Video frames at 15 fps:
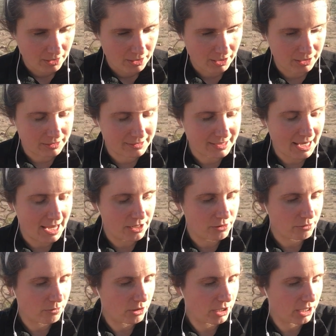let's say
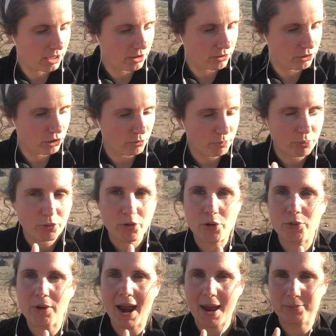you're working on your
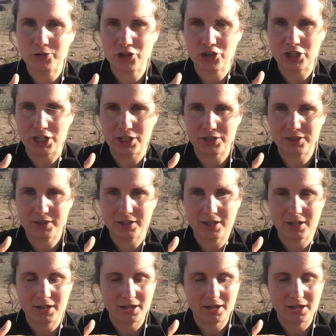program sheet,